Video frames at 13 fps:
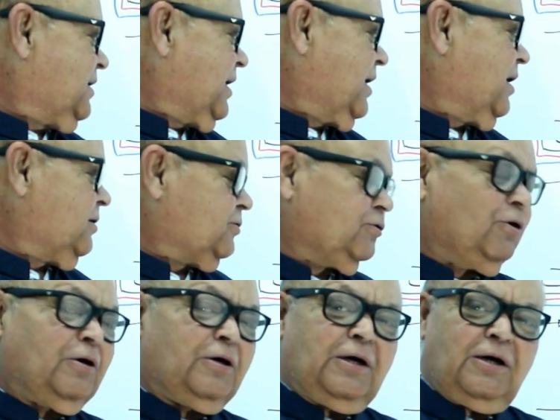
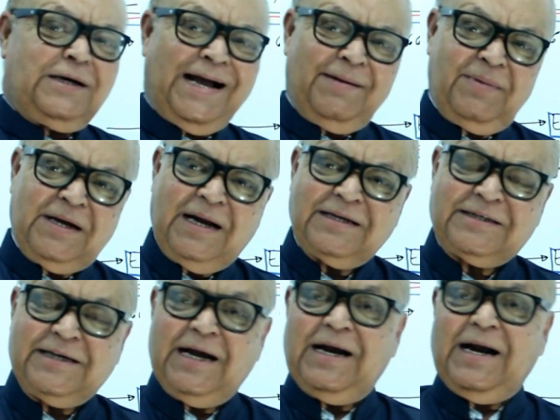electrochemical
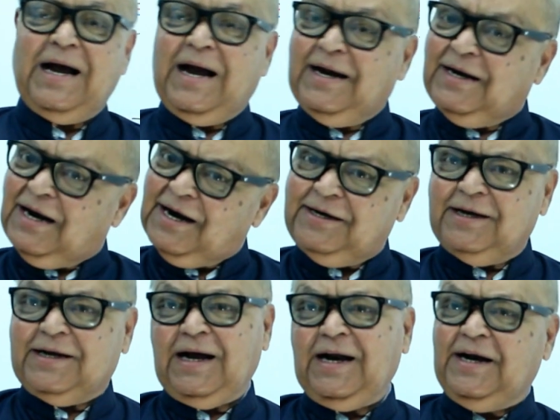cell, and
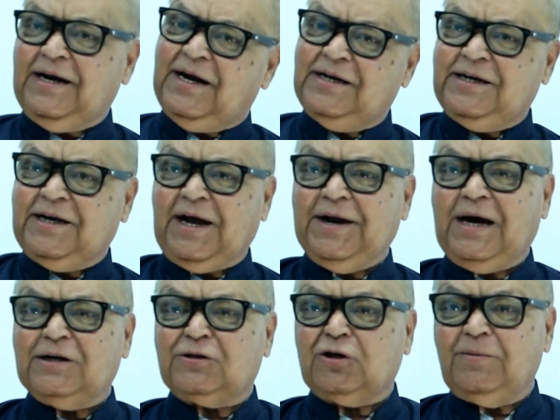electrical energy can
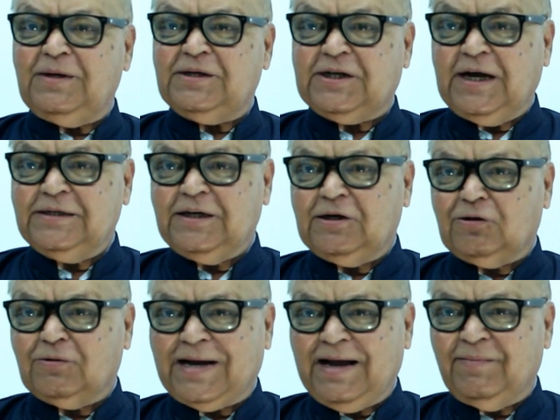also be changed
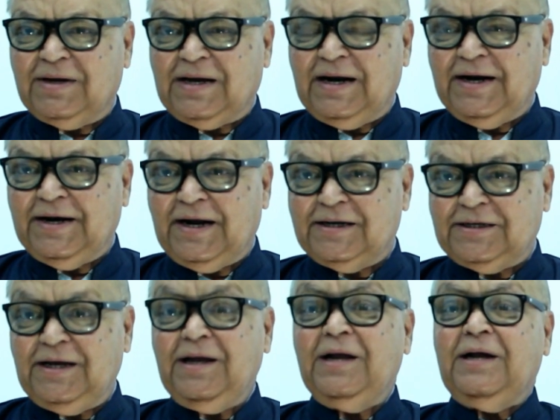into chemical
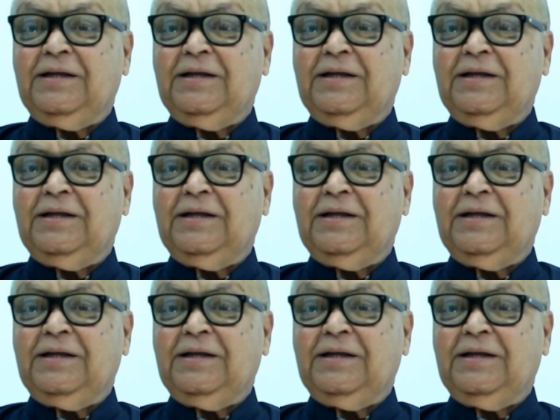energy.